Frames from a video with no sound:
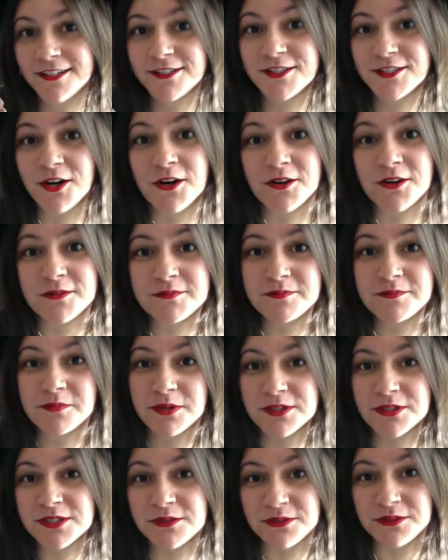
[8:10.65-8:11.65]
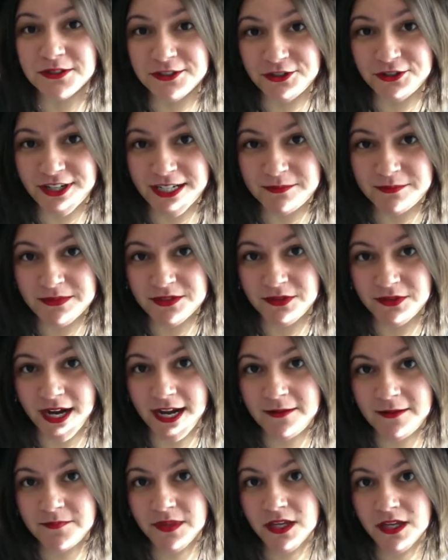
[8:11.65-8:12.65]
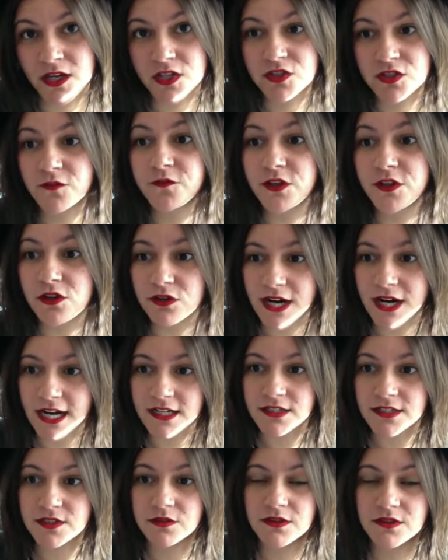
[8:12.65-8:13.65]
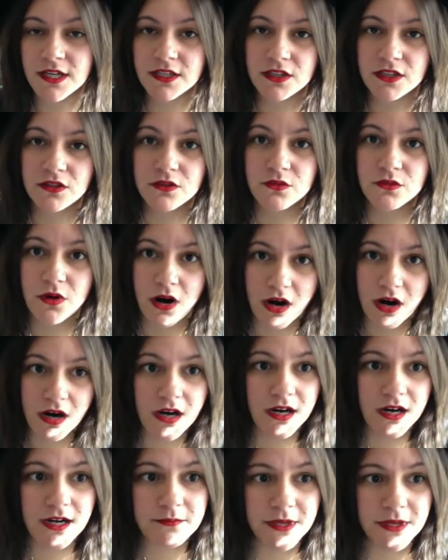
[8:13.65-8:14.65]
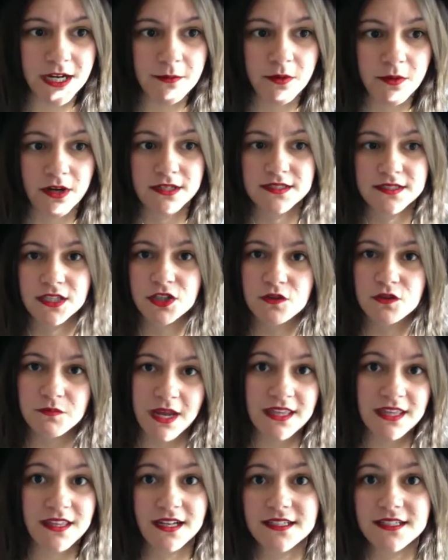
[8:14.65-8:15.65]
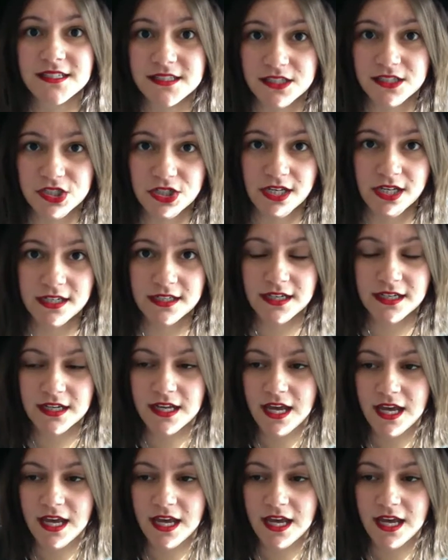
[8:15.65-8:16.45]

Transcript: don't pursue their dreams right so feel gratitude that you are a makeup artist that you made that decision